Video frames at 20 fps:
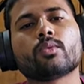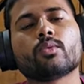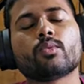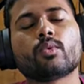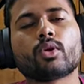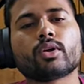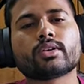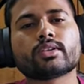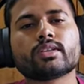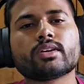
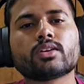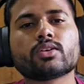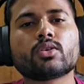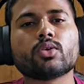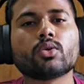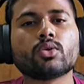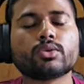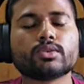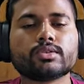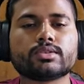what the
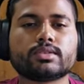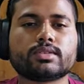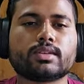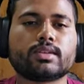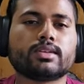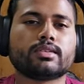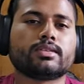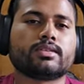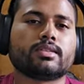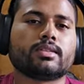course
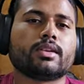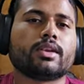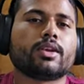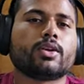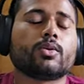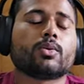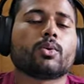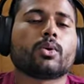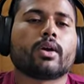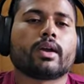is
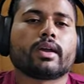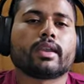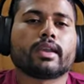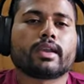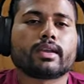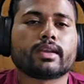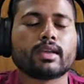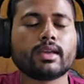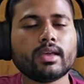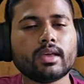requiring